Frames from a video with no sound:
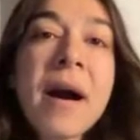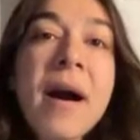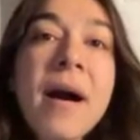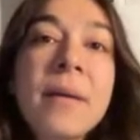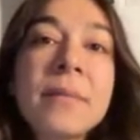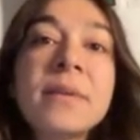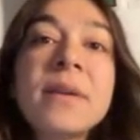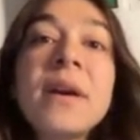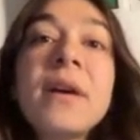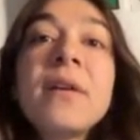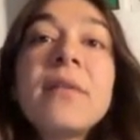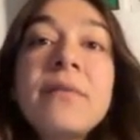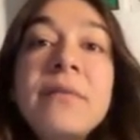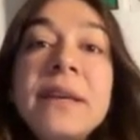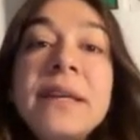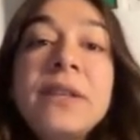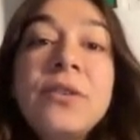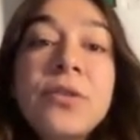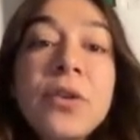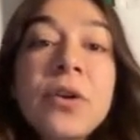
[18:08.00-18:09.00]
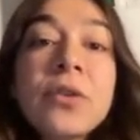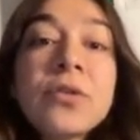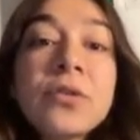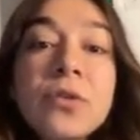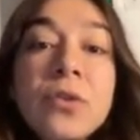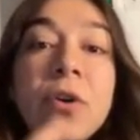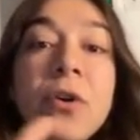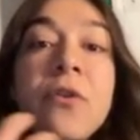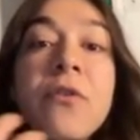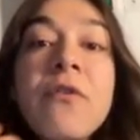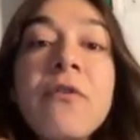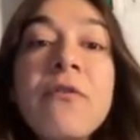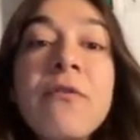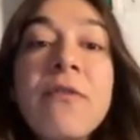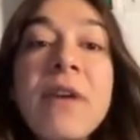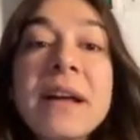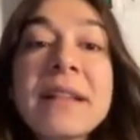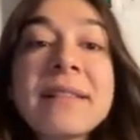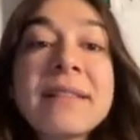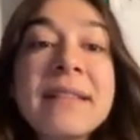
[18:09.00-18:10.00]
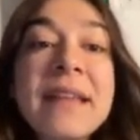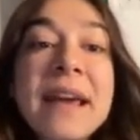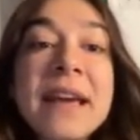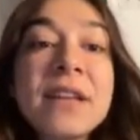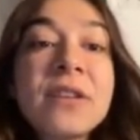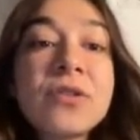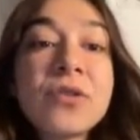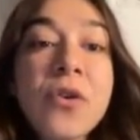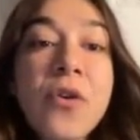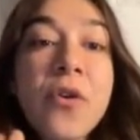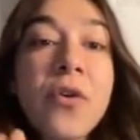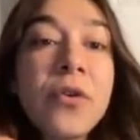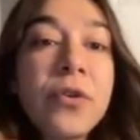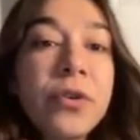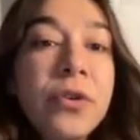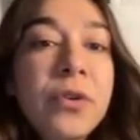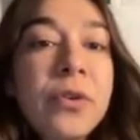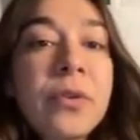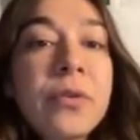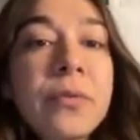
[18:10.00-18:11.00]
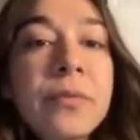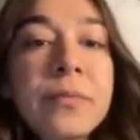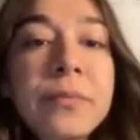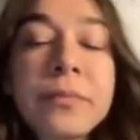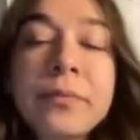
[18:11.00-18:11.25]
but we don't know what they told.